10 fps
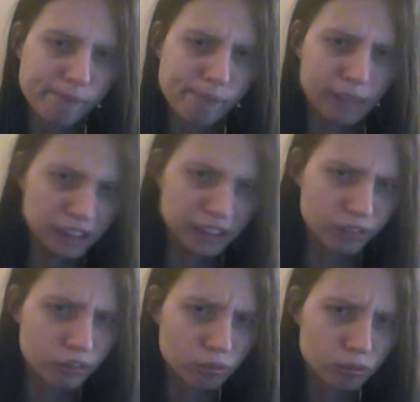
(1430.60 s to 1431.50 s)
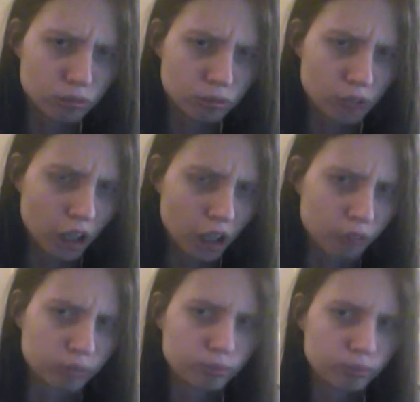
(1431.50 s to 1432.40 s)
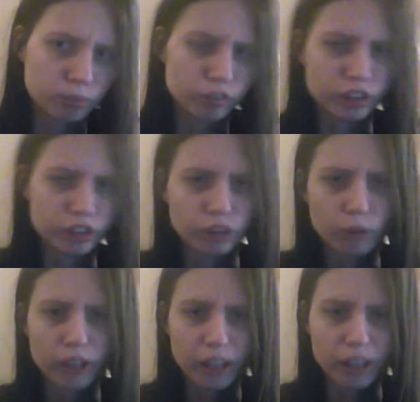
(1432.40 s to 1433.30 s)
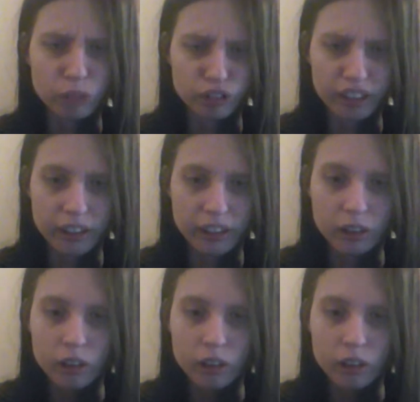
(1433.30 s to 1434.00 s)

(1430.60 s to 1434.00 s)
a different, uh, ritual that I was reading.